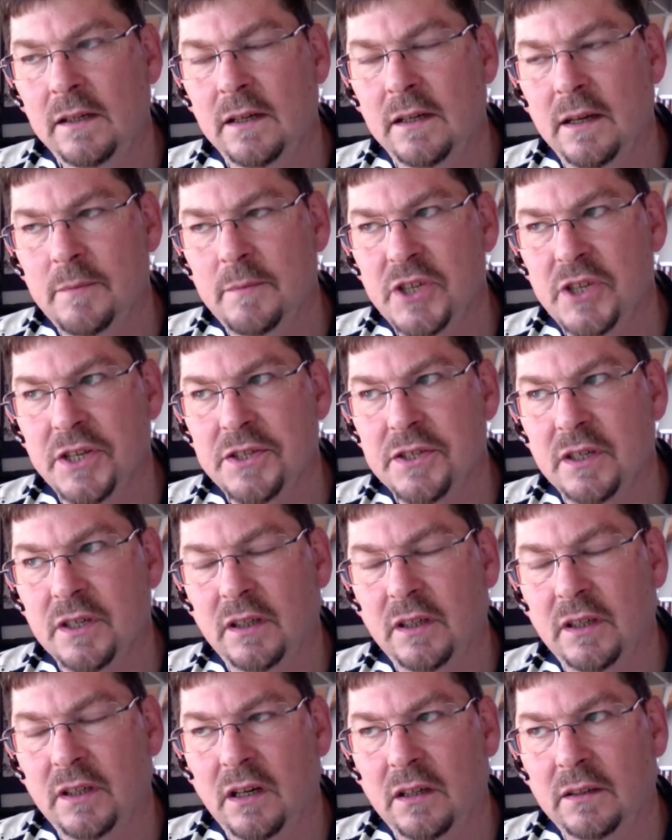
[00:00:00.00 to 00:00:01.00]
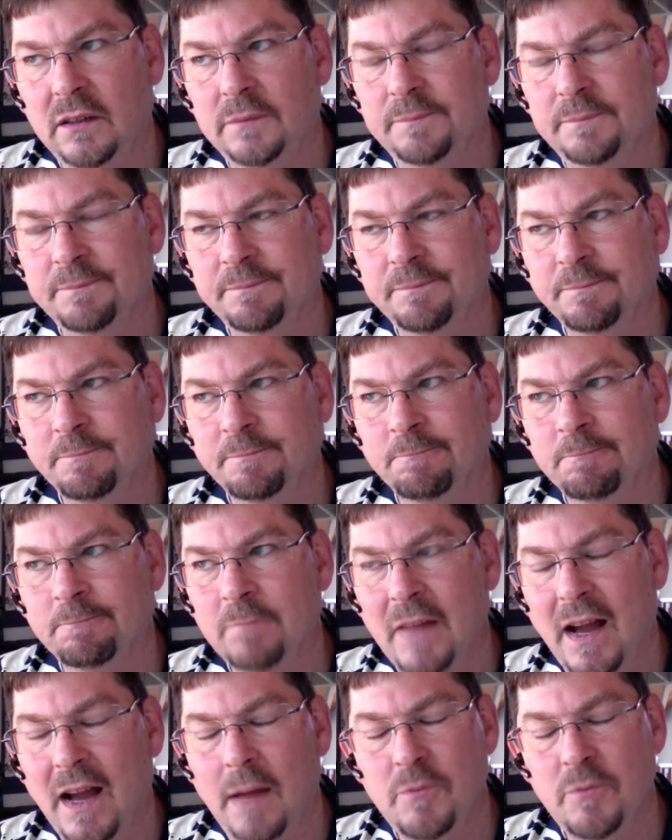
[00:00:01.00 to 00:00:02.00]
just
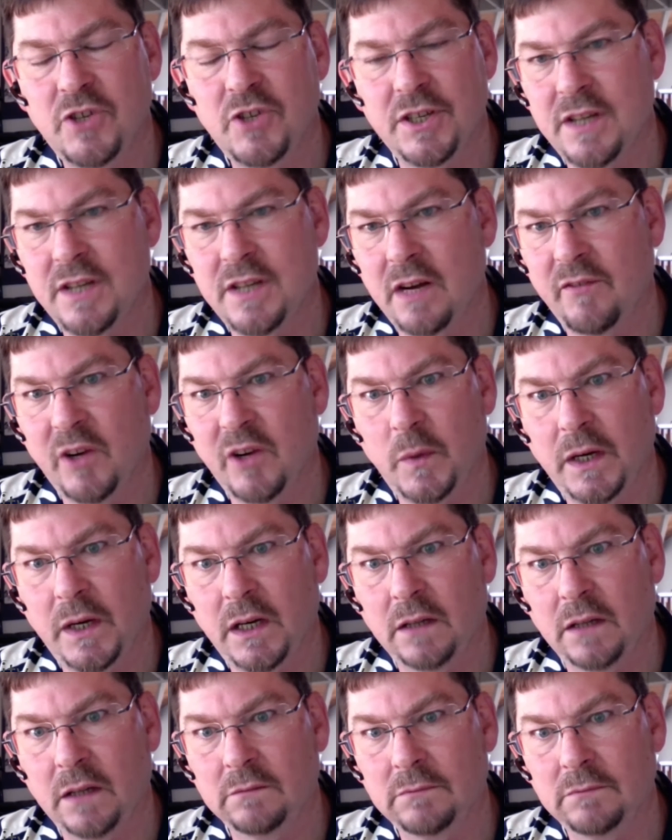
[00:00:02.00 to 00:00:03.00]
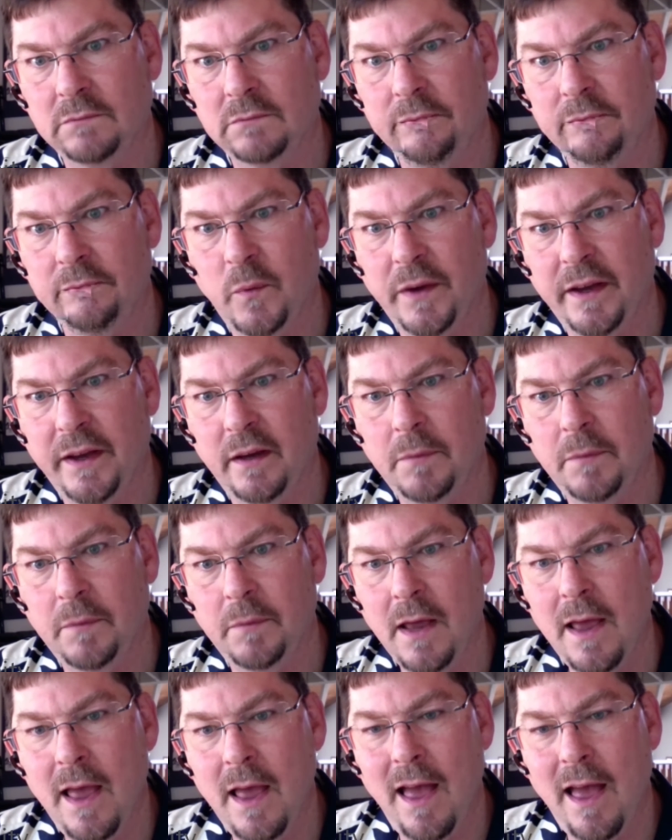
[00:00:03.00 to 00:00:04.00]
everywhere on the web.
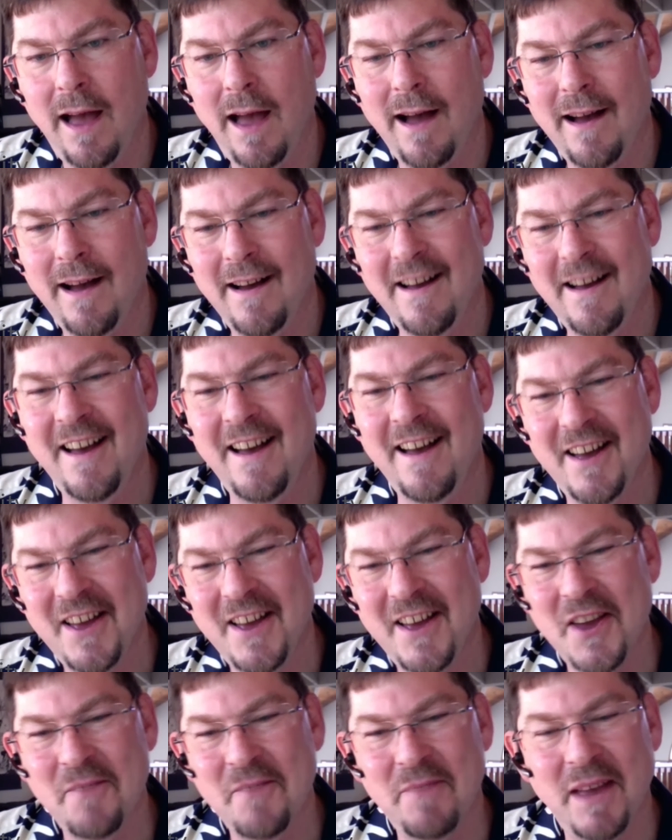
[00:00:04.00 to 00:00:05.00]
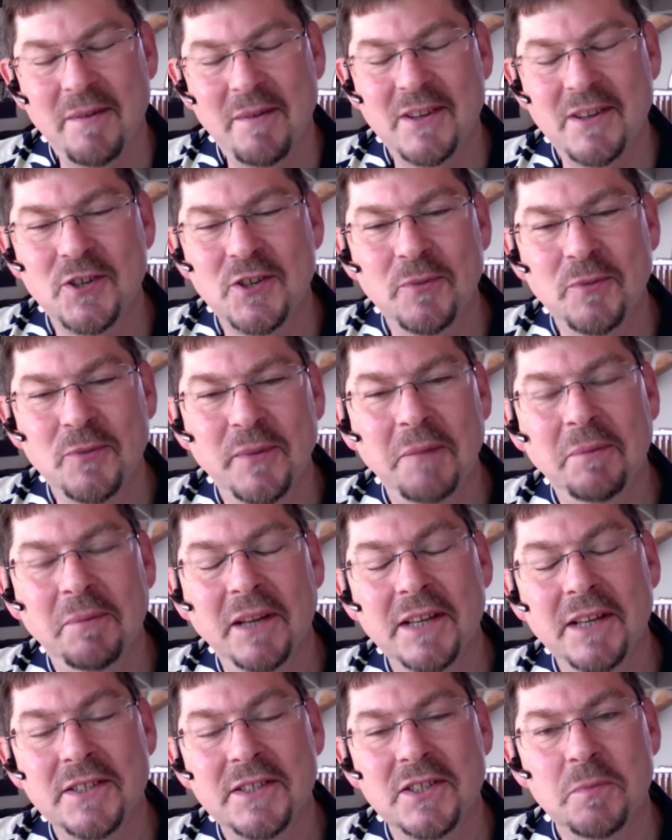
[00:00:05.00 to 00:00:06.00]
Maybe too many
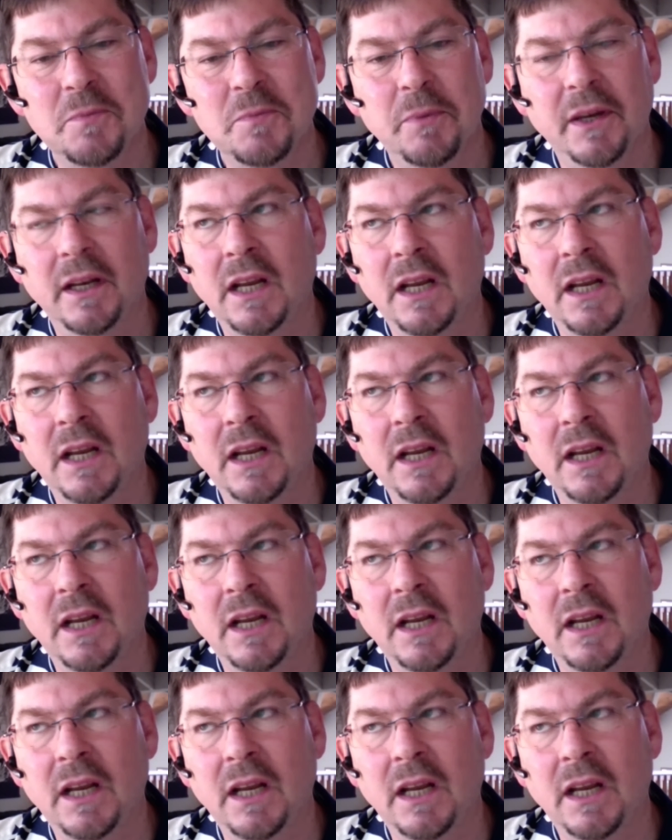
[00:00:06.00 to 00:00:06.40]
places, but